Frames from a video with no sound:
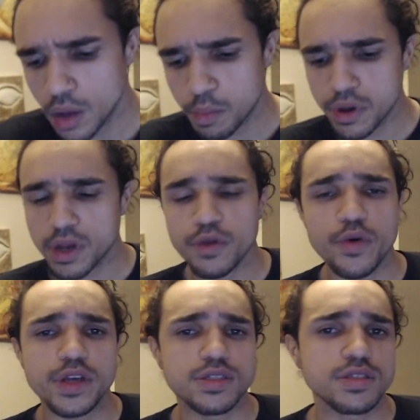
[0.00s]
But
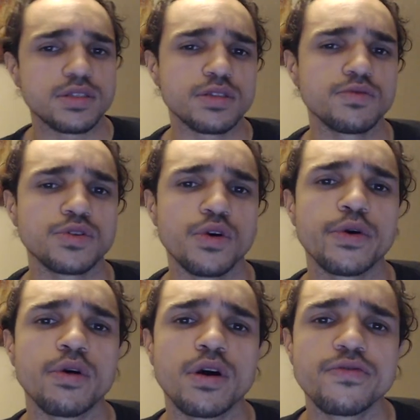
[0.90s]
anyways, let's see what's
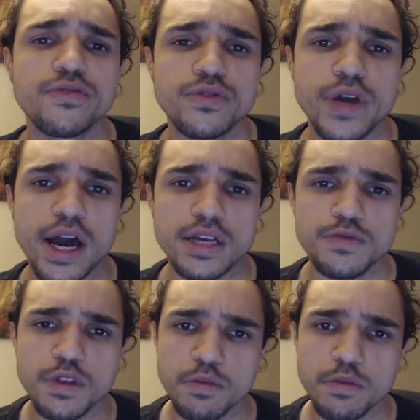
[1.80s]
going on for you guys for the